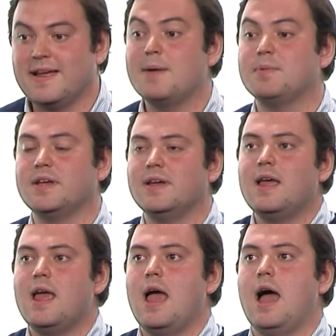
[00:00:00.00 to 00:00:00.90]
They're happening
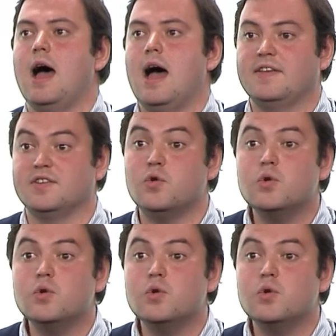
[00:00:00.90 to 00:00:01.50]
as an